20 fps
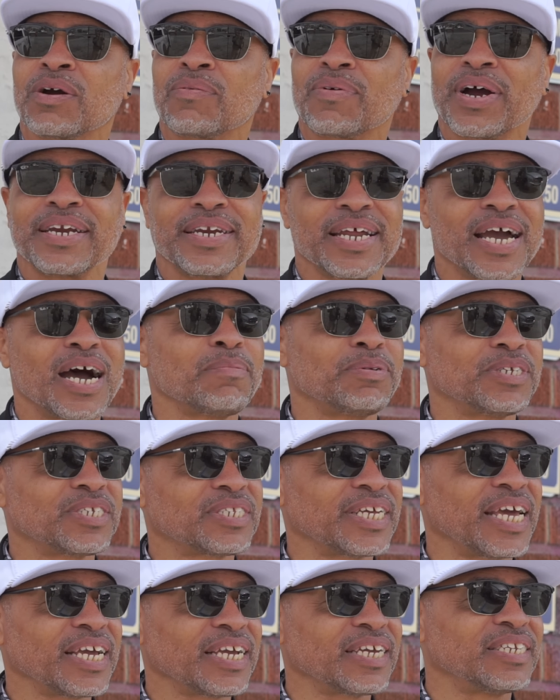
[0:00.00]
Right now, I'm
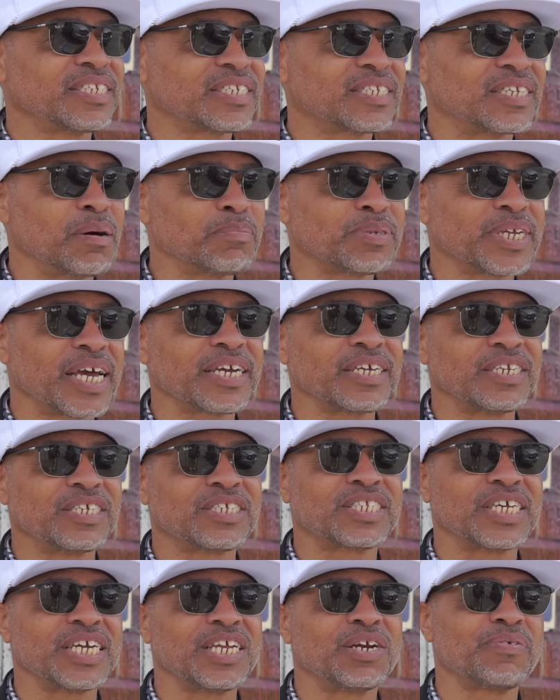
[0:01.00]
just taking this. I'm taking the
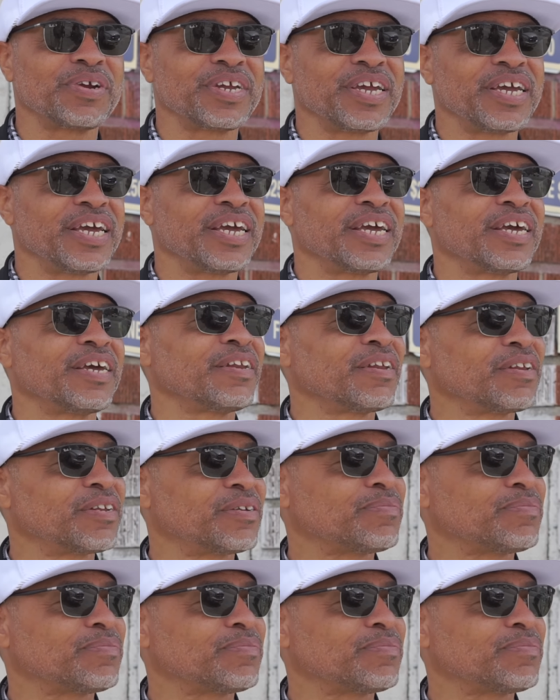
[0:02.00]
scenery in.